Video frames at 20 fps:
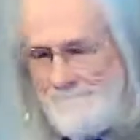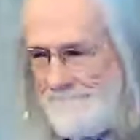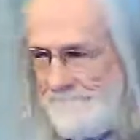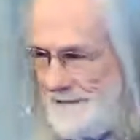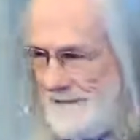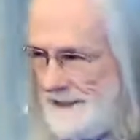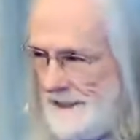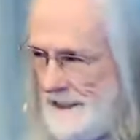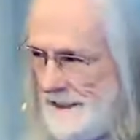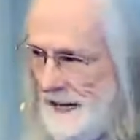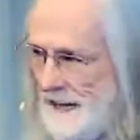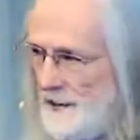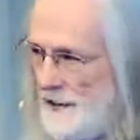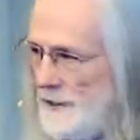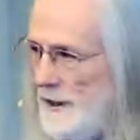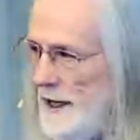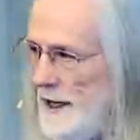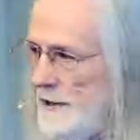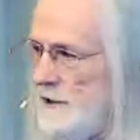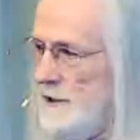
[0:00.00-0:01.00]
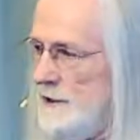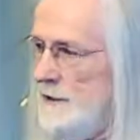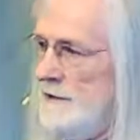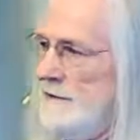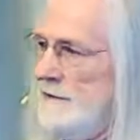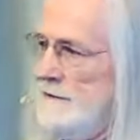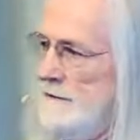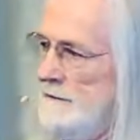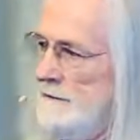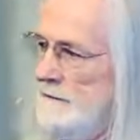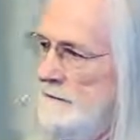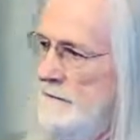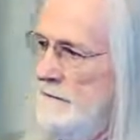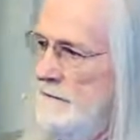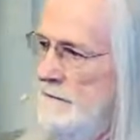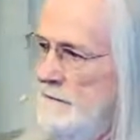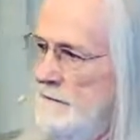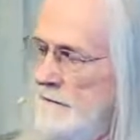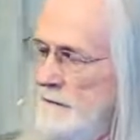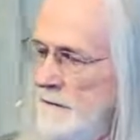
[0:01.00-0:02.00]
is in that direction.
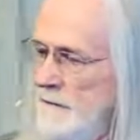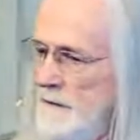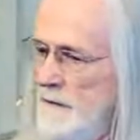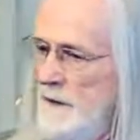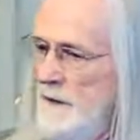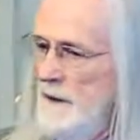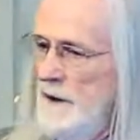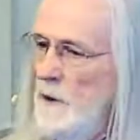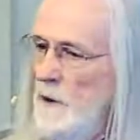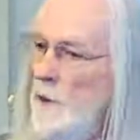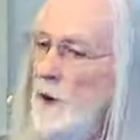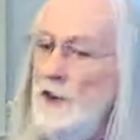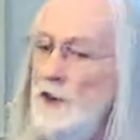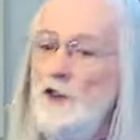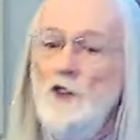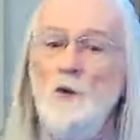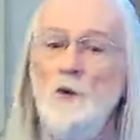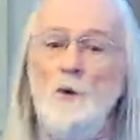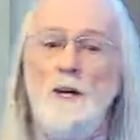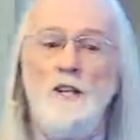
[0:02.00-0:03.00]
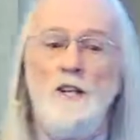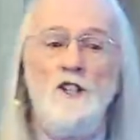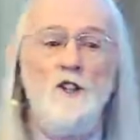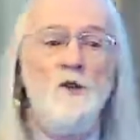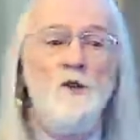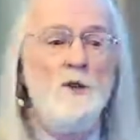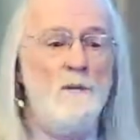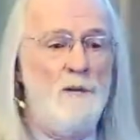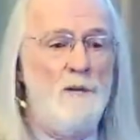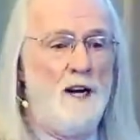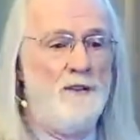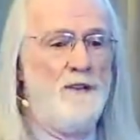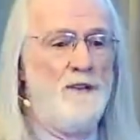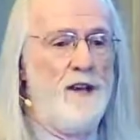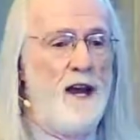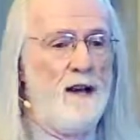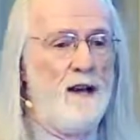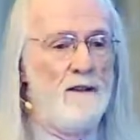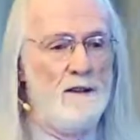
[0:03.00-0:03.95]
What do we do about that?